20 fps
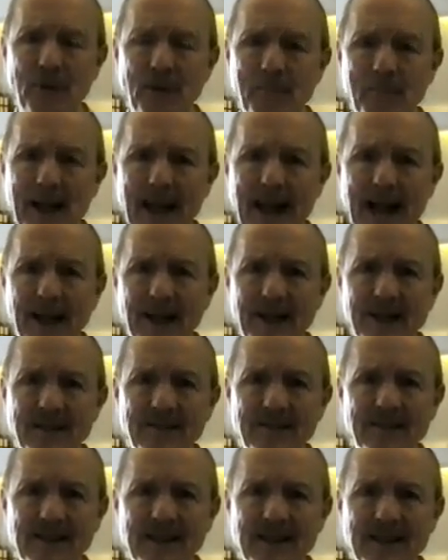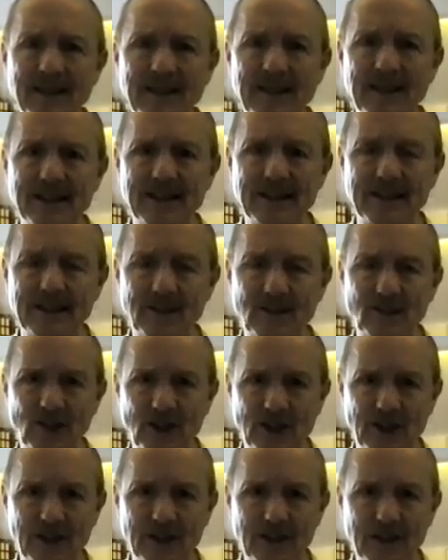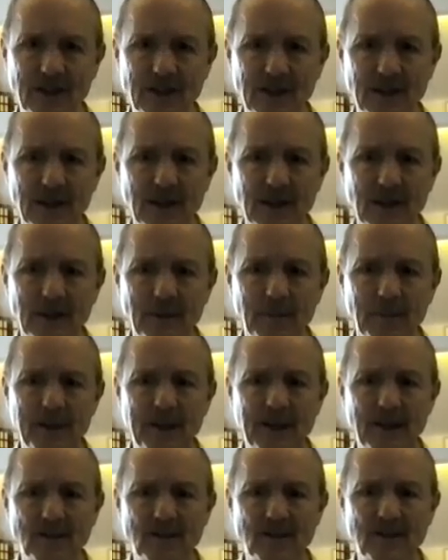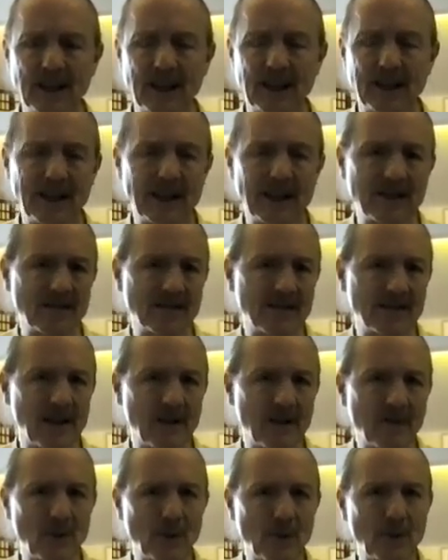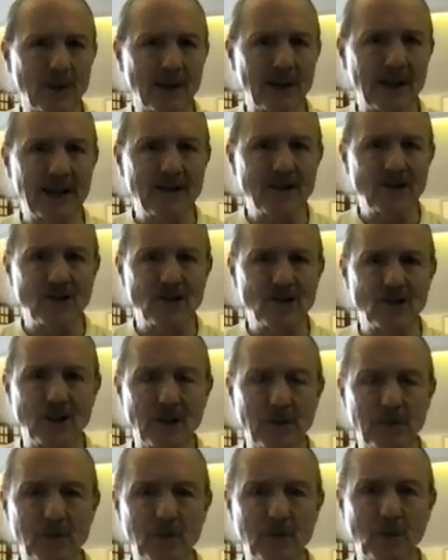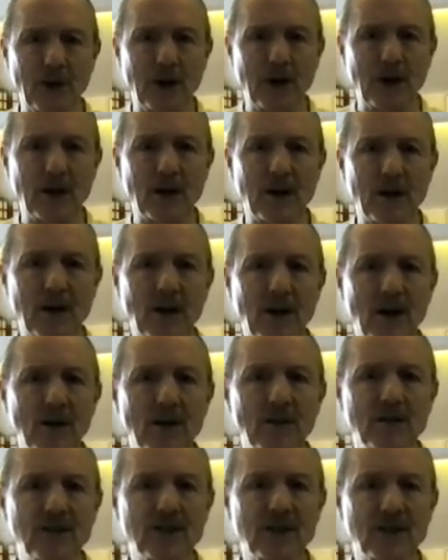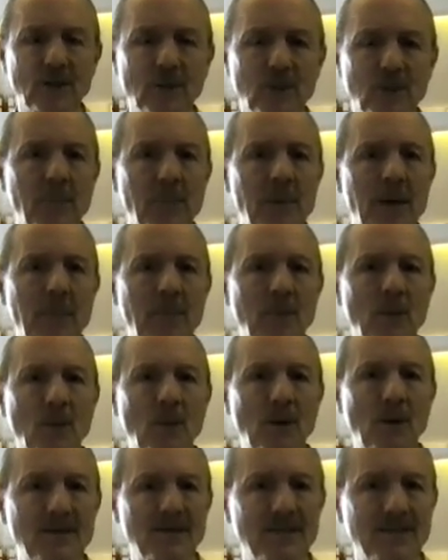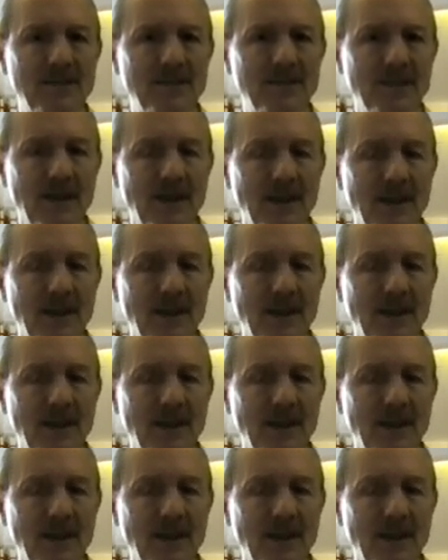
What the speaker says: the balancing addiction because she had had several relationships where all she could remember was